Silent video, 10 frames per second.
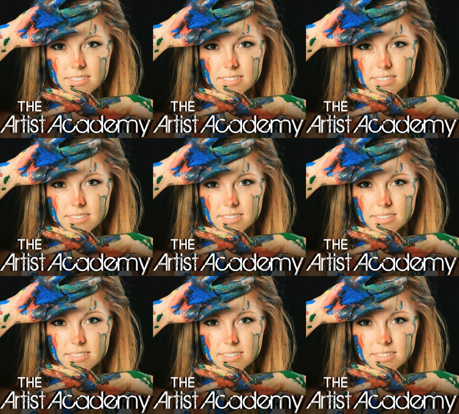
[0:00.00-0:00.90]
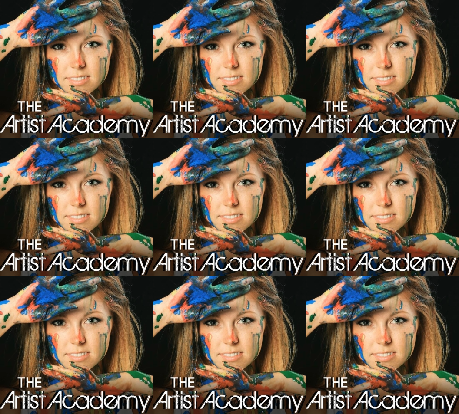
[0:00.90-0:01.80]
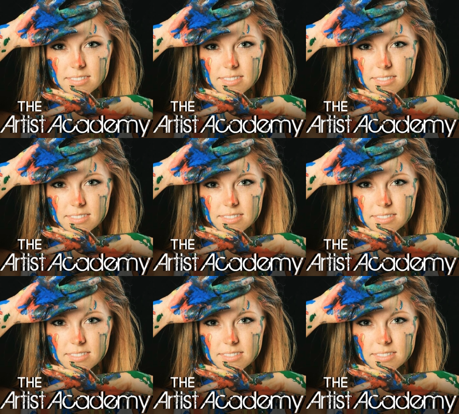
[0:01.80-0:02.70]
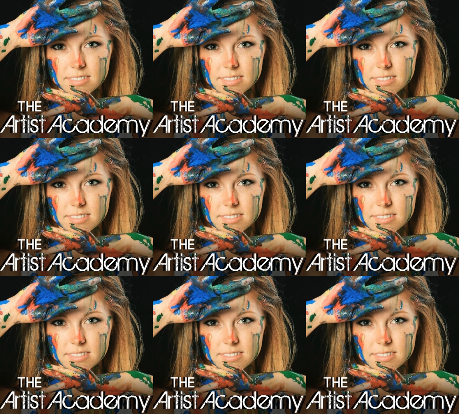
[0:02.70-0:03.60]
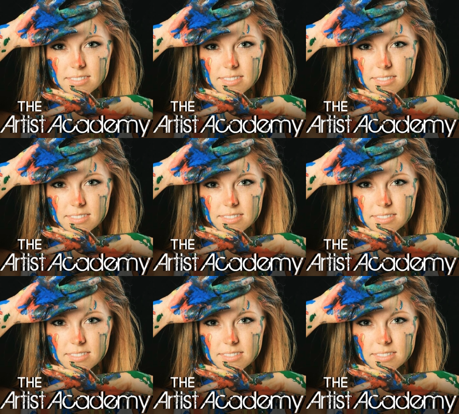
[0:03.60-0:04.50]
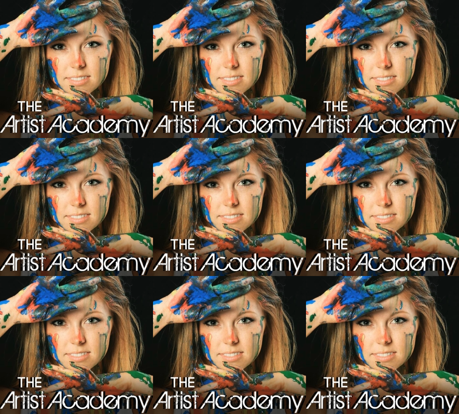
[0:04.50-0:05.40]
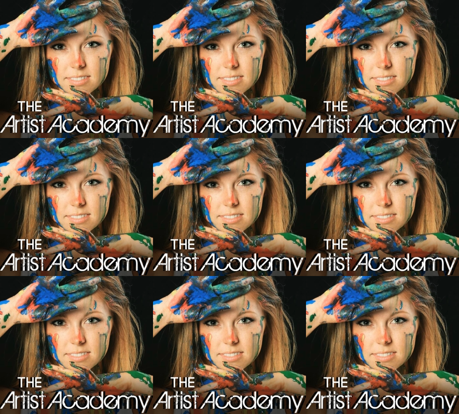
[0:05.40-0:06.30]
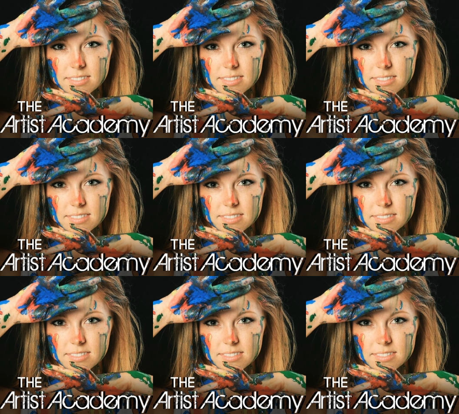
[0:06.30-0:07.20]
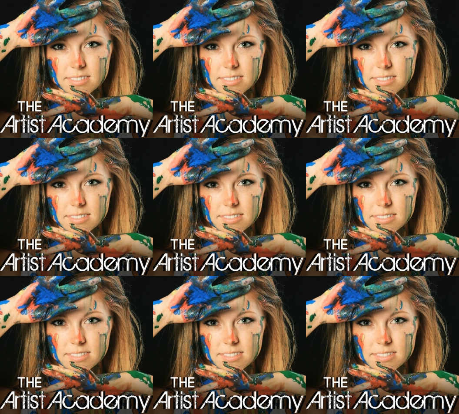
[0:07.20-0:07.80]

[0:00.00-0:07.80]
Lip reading: This is a still picture; no speech is visible.